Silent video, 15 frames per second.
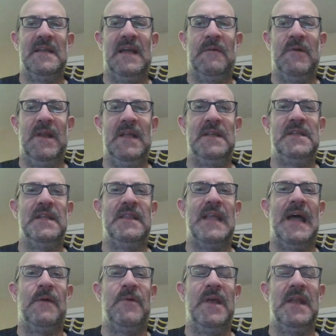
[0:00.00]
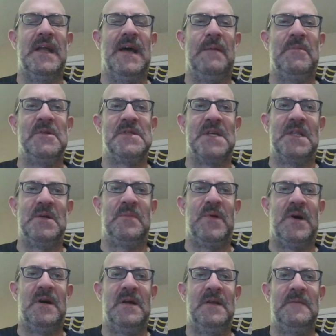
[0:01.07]
I went ahead and did it that way to gobble his other
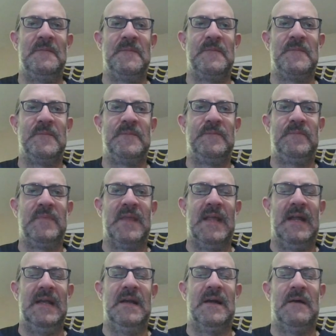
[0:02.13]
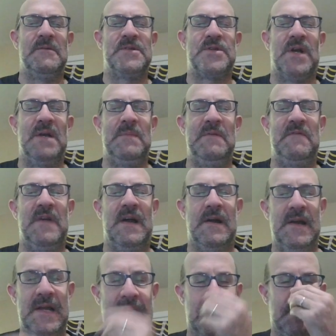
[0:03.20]
pawn. And here I was trying to be
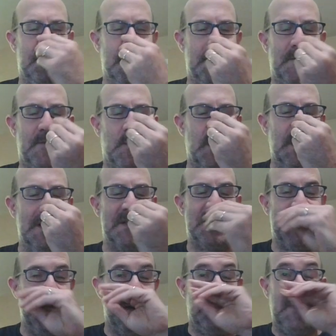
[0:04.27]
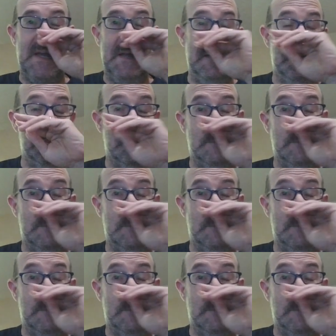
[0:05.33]
very careful of avoiding a stalemate.